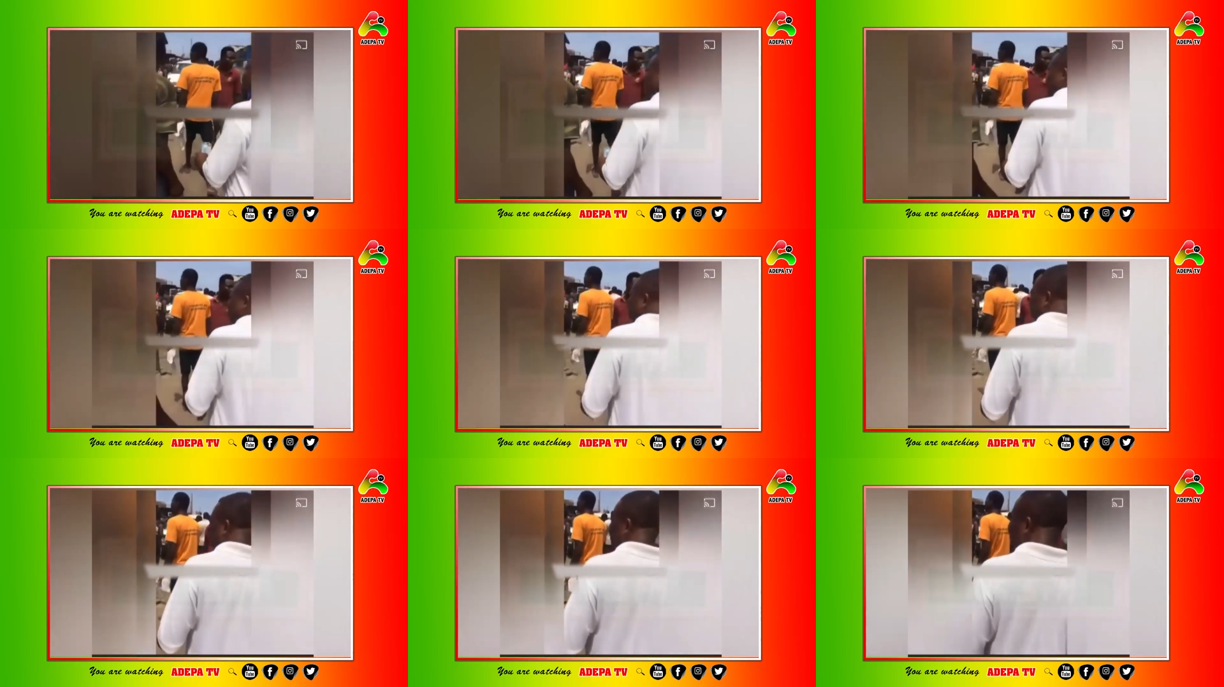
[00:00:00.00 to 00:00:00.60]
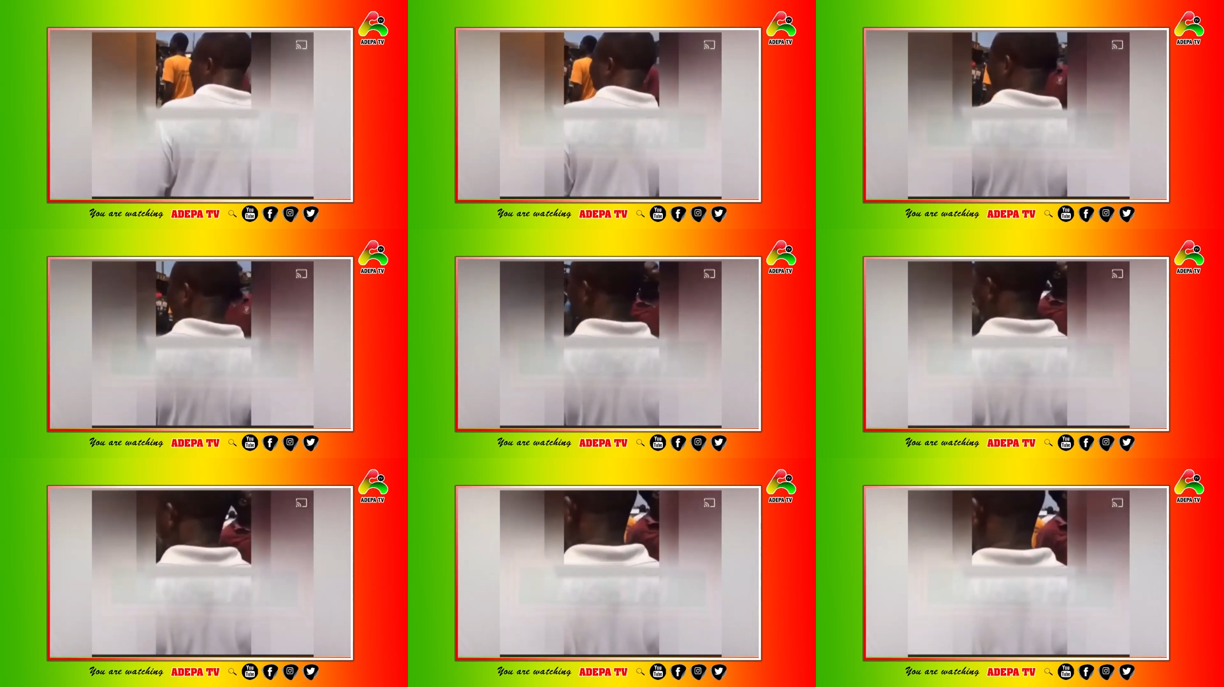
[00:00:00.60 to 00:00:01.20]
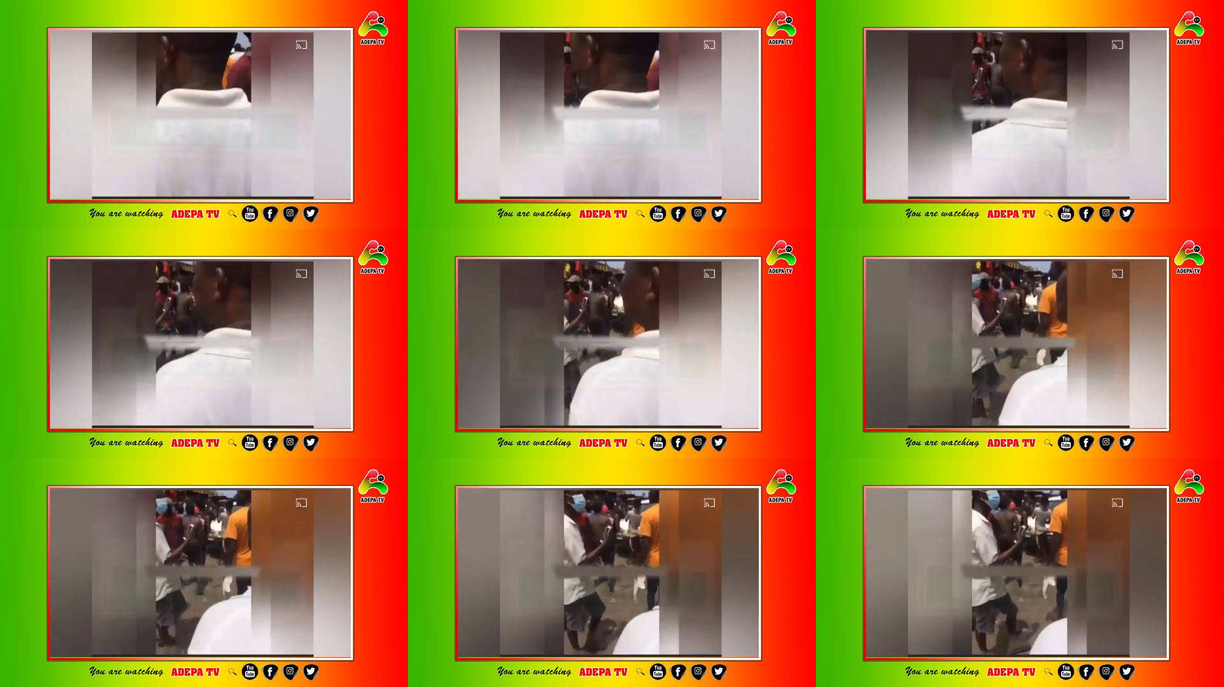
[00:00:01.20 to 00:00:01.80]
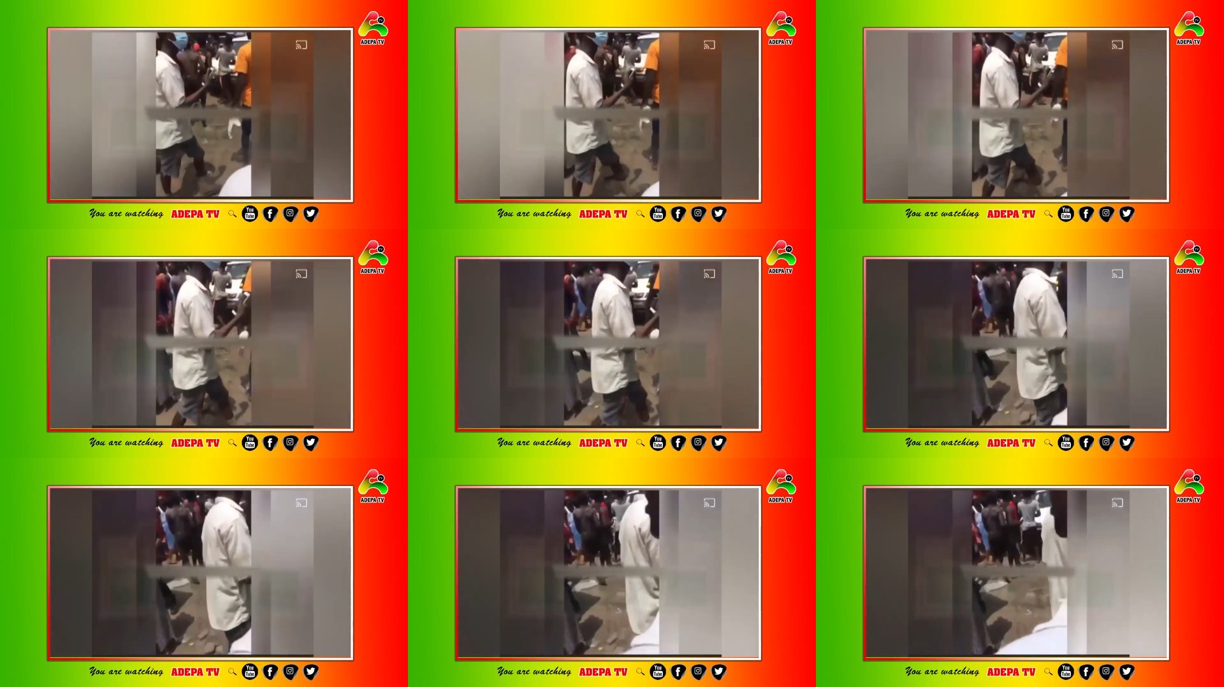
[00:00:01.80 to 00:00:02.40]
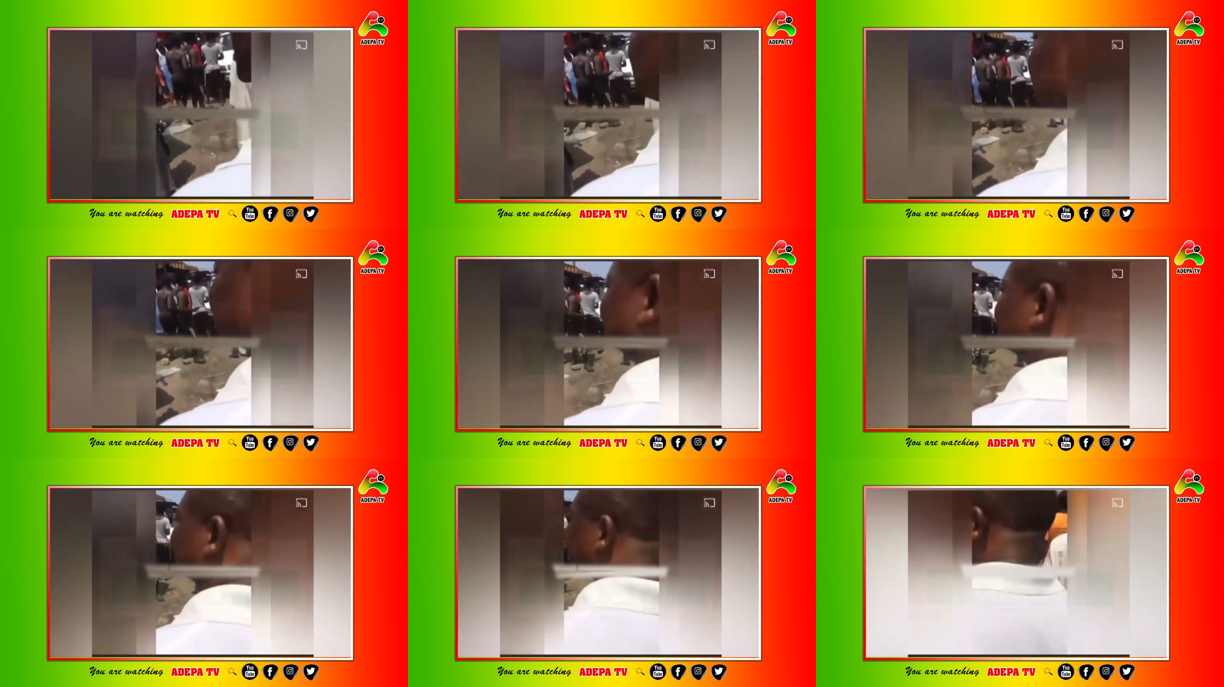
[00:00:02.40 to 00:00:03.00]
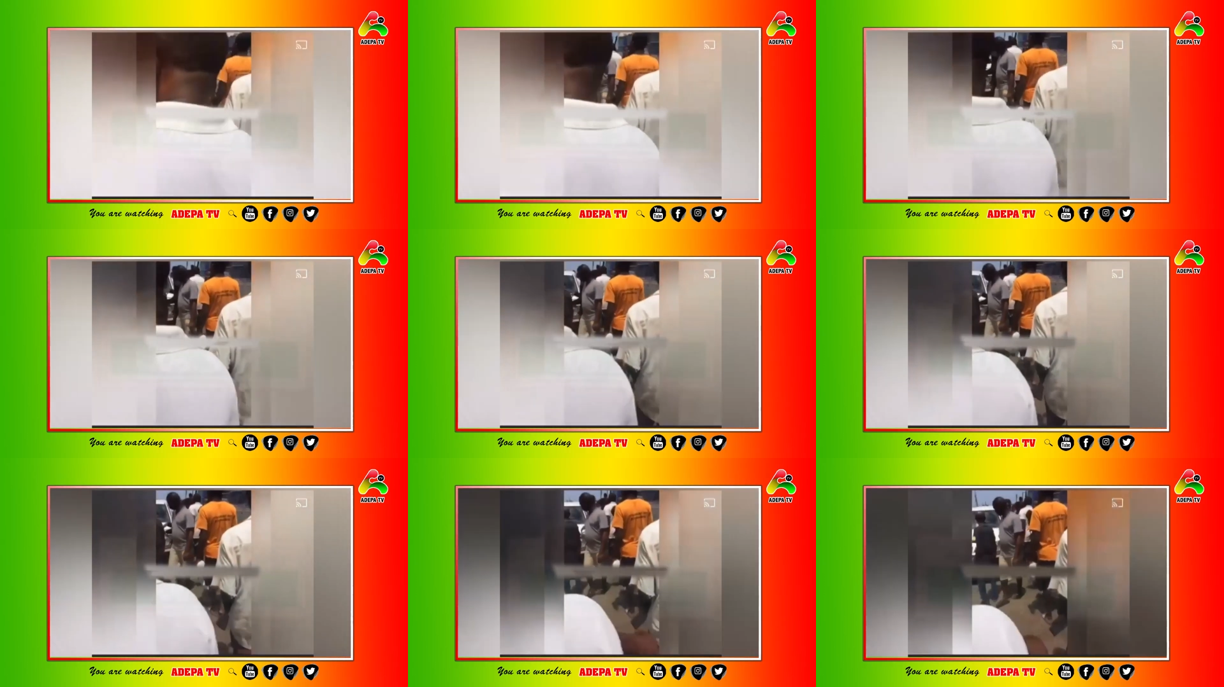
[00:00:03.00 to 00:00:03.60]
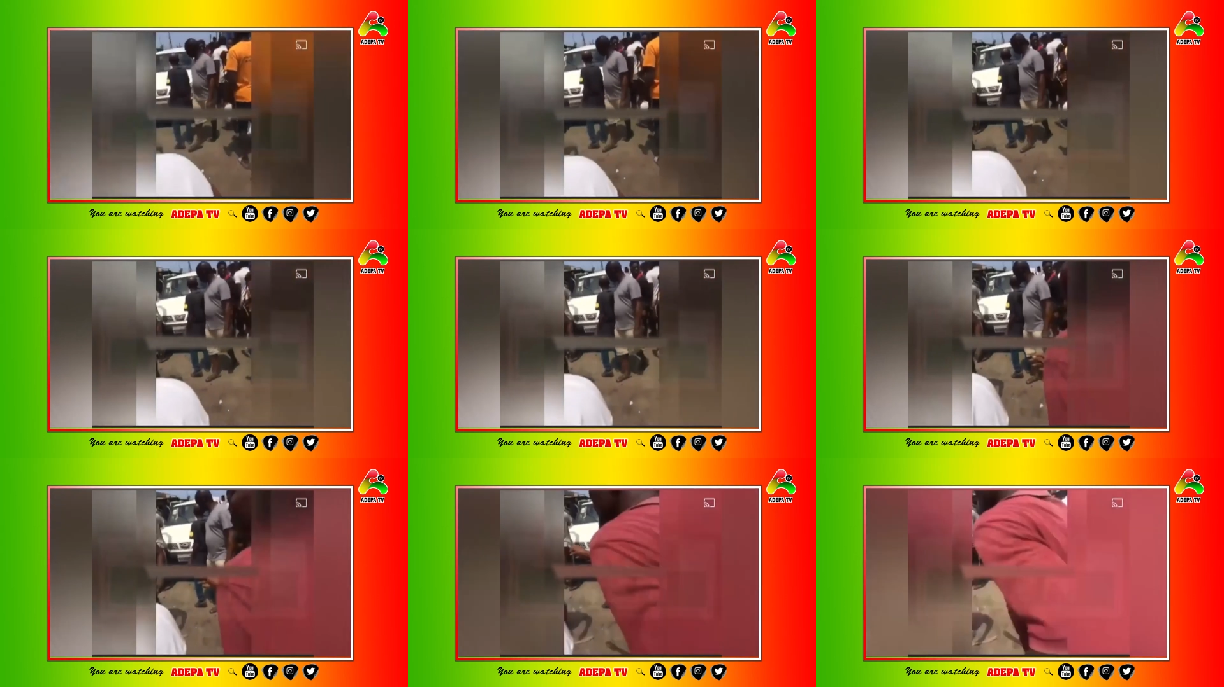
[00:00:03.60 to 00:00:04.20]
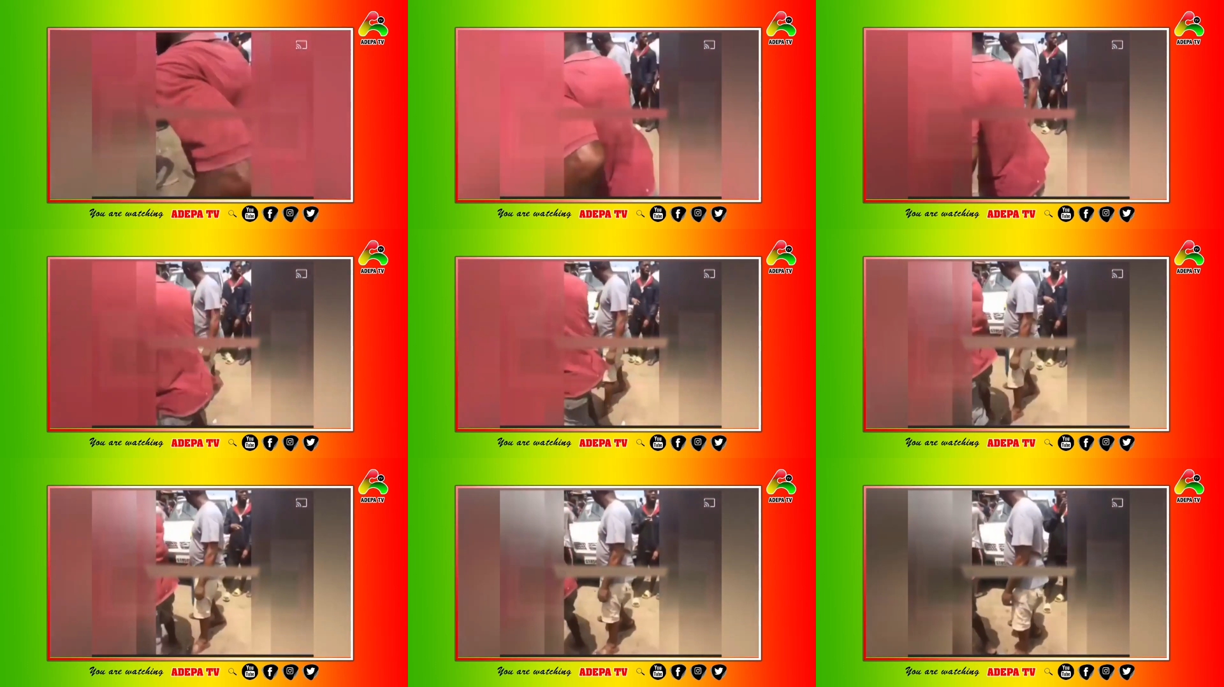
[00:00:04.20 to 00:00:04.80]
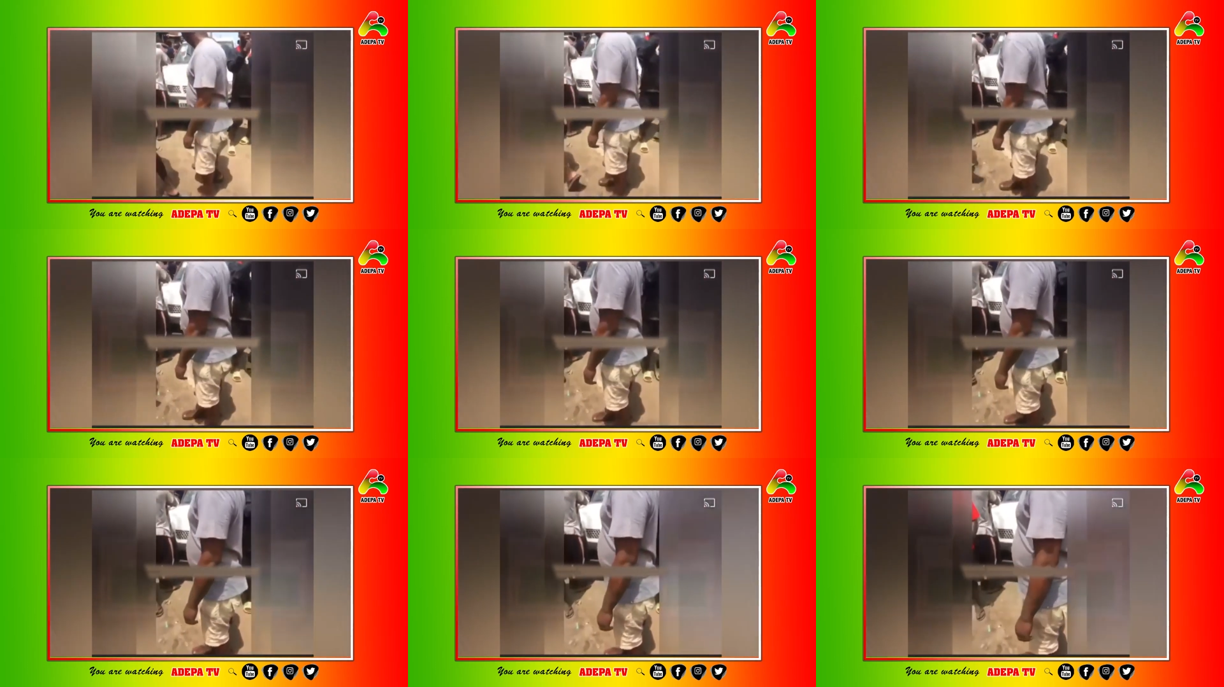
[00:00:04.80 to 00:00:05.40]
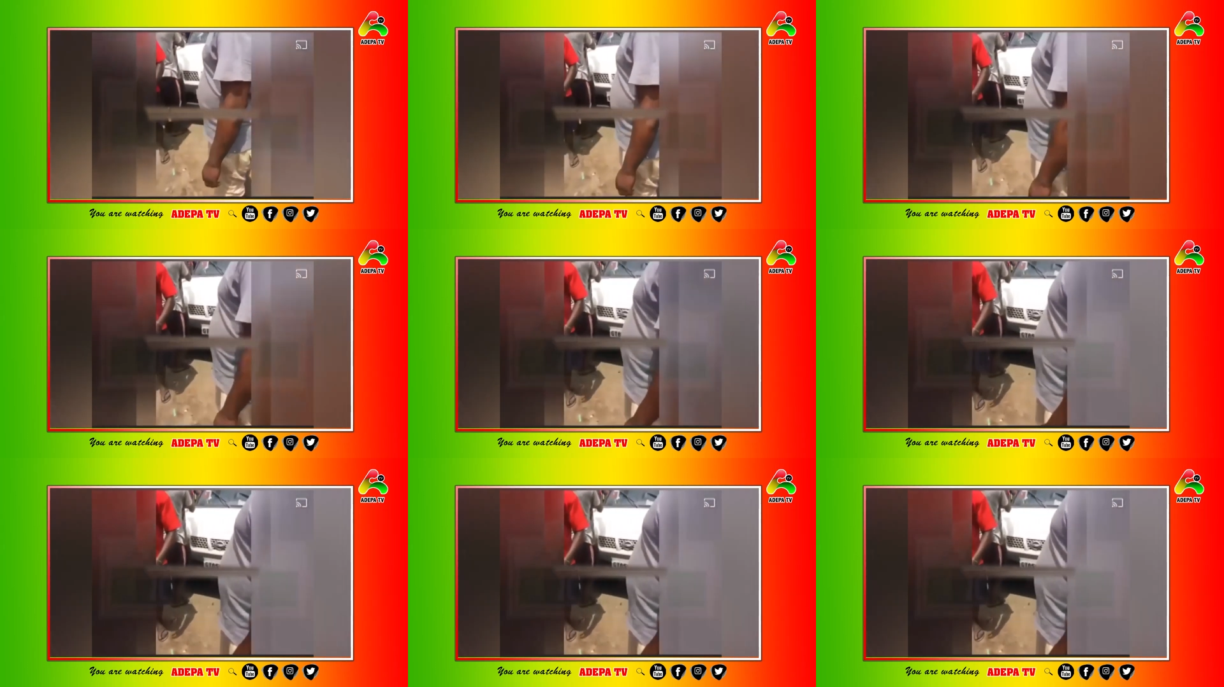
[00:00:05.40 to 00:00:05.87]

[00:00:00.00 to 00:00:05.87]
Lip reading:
(no speaker visible)